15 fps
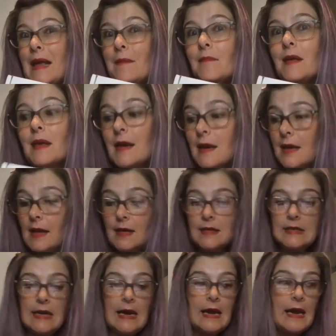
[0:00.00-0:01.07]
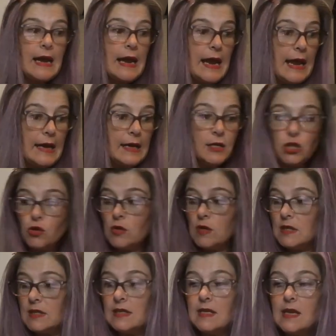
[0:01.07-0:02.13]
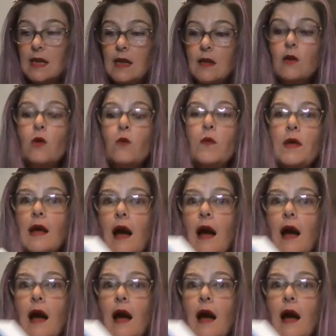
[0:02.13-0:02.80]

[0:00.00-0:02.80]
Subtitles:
might be in it. And as you can see, you know,